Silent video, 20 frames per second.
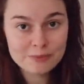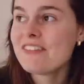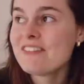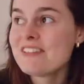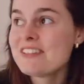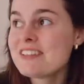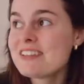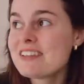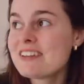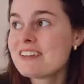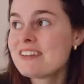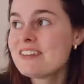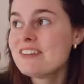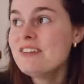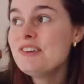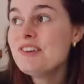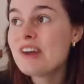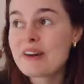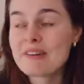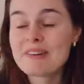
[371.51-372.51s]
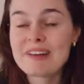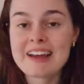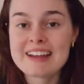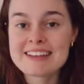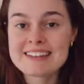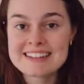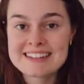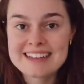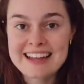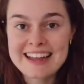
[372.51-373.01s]
There is no
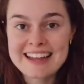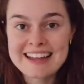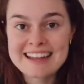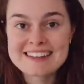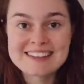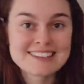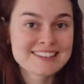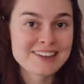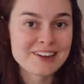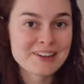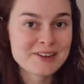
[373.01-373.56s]
light today, it's so